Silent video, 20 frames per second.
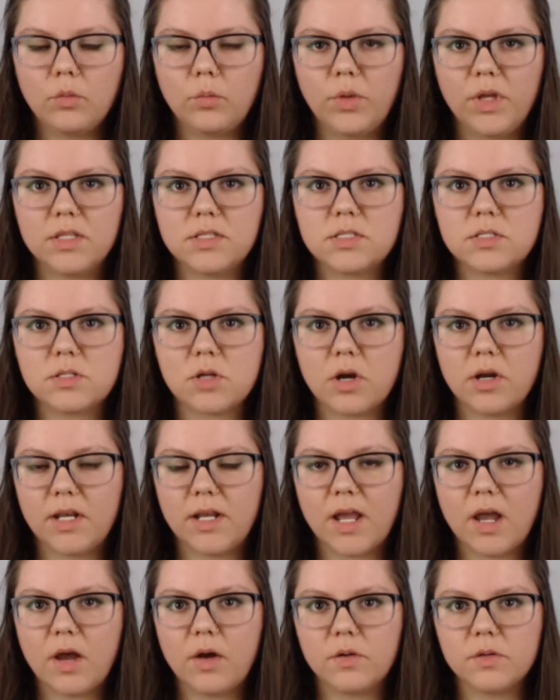We had started
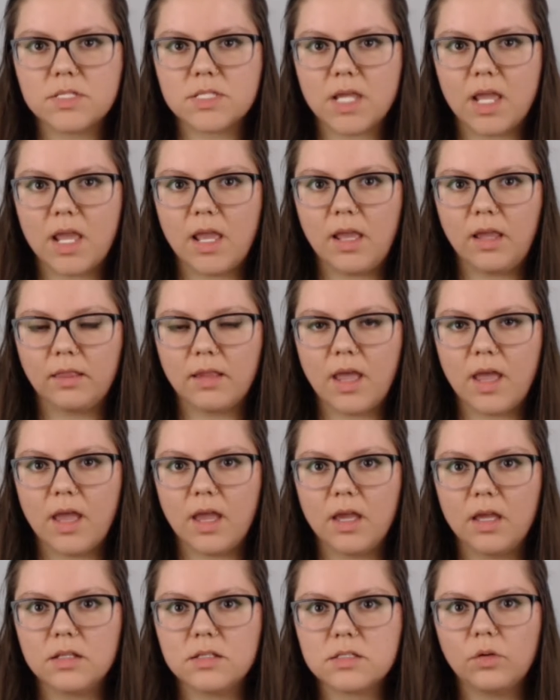out saying
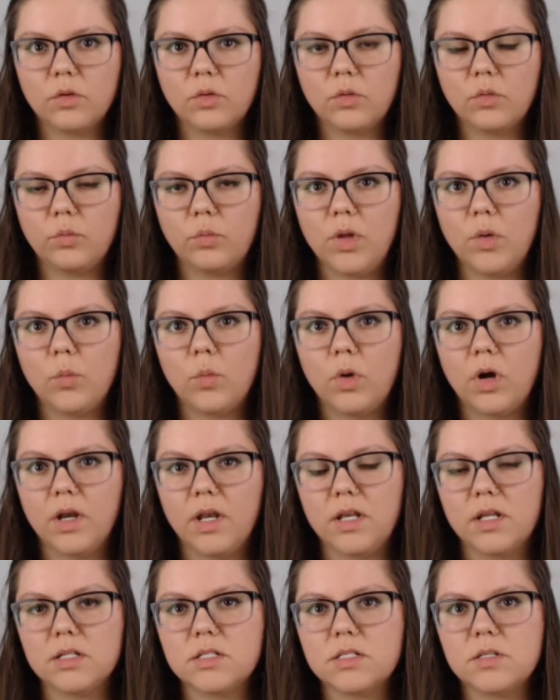that we
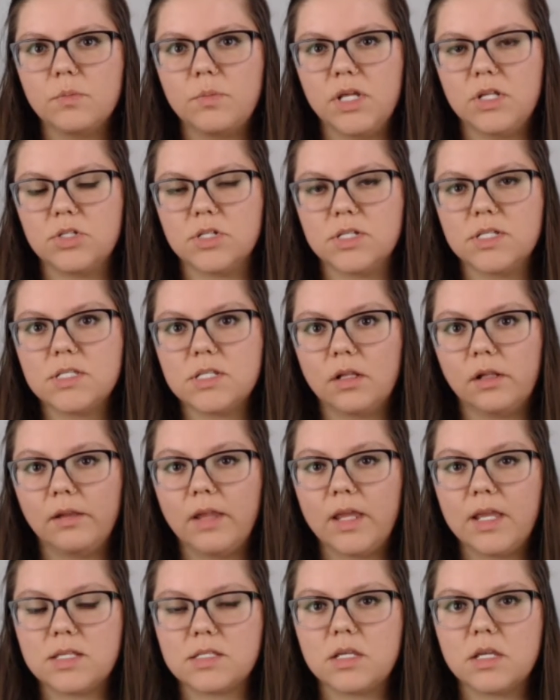wanted it to be just a
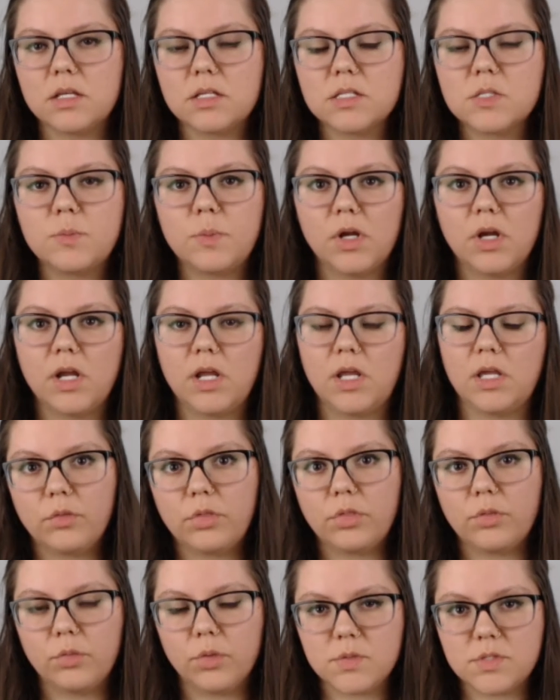lazy
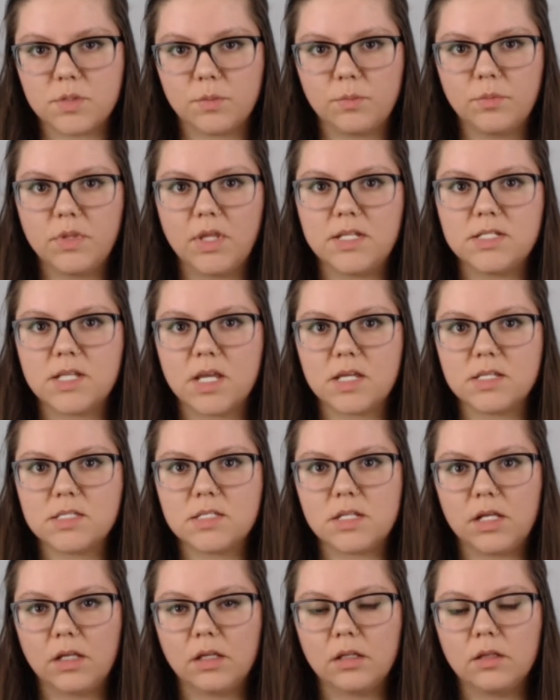experience. Through some play
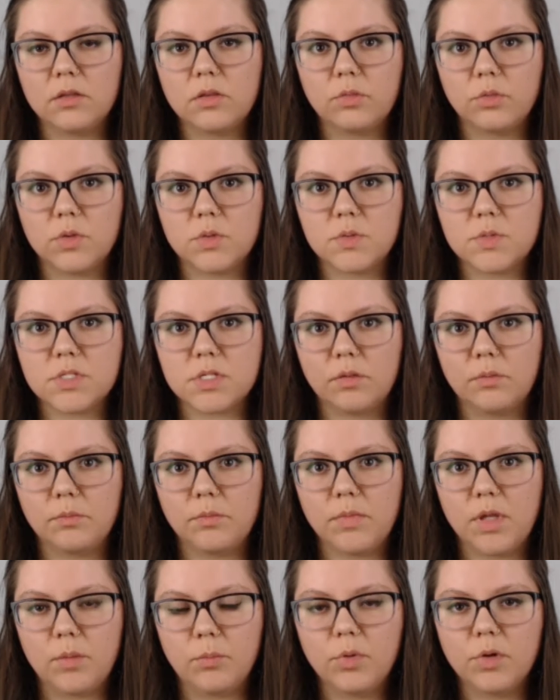testing and through
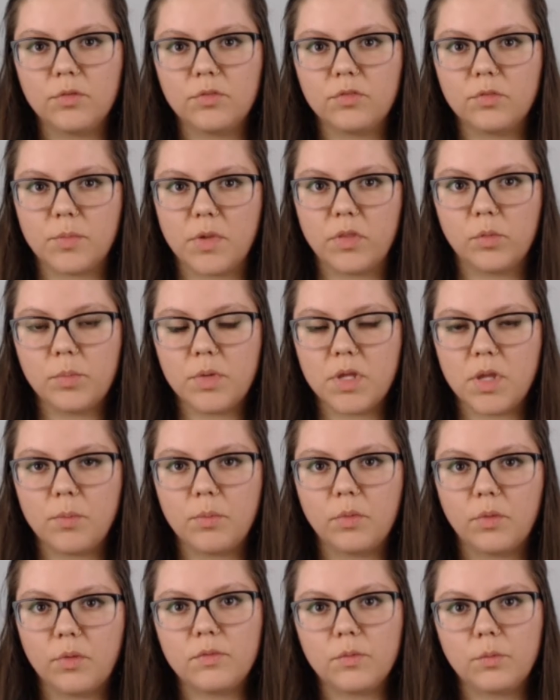some input from other
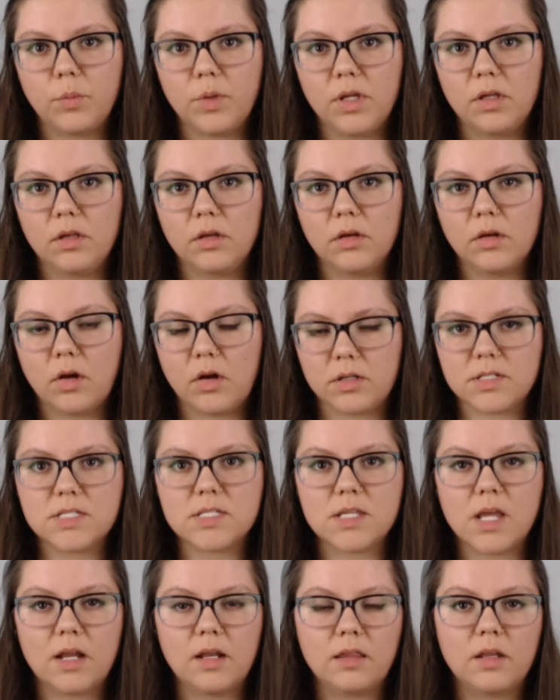people, we all
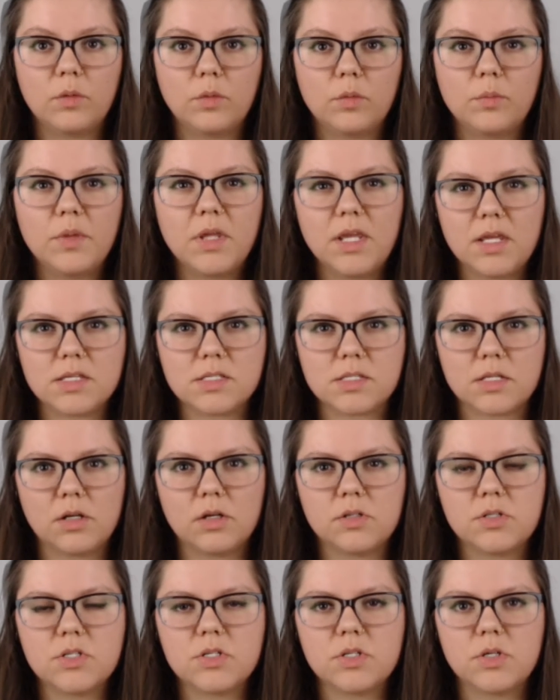decided that it would be
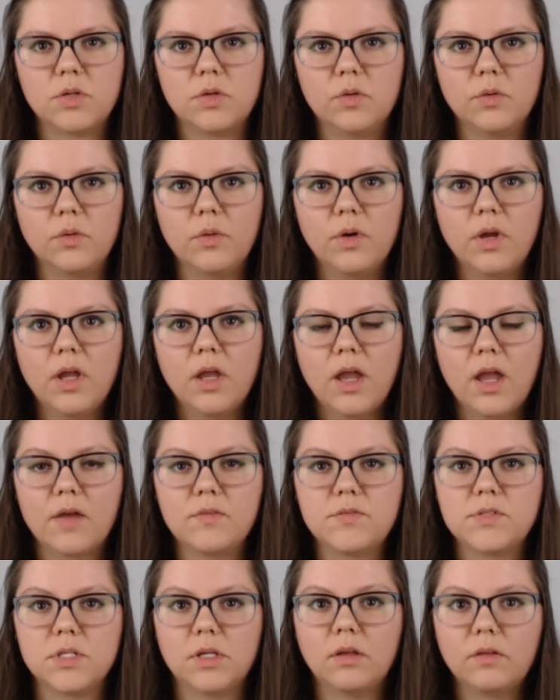easier to
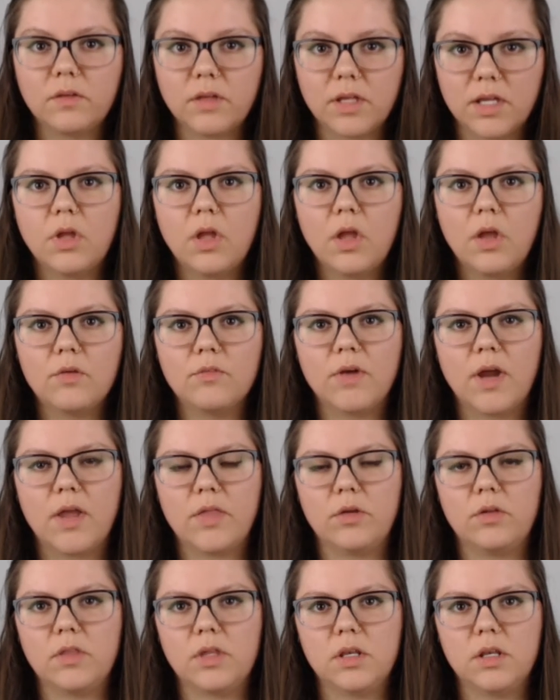have to click
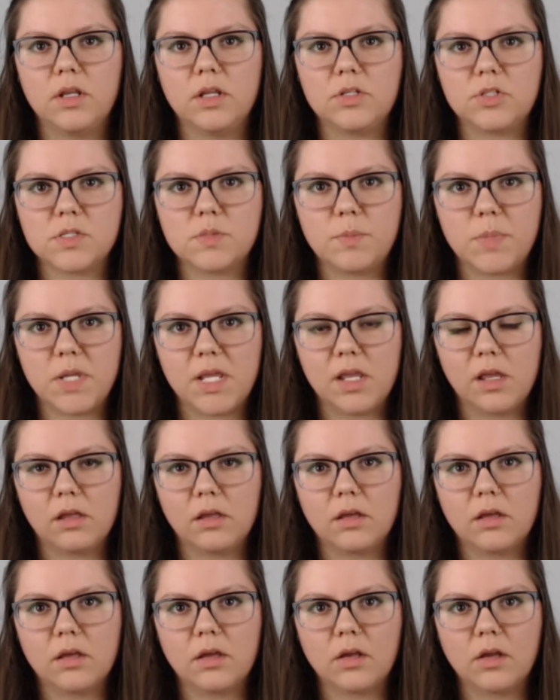rather than it just
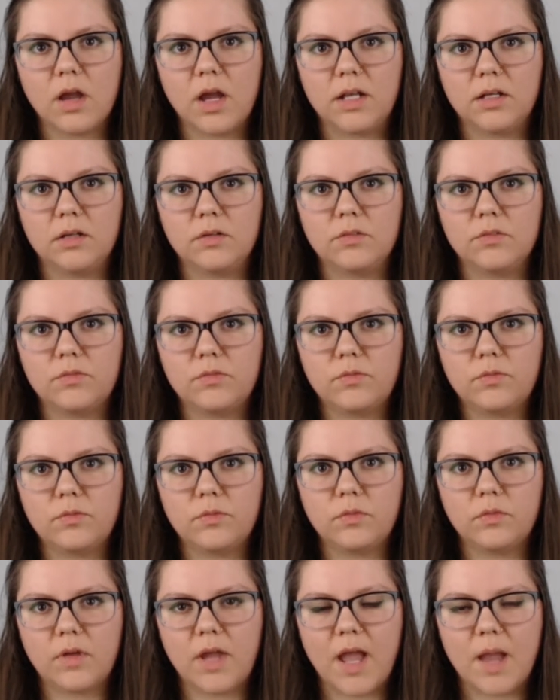being a kind of
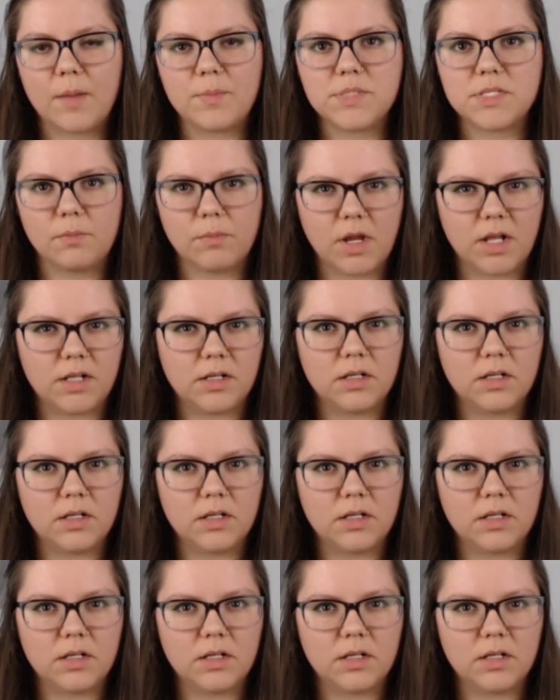absent-minded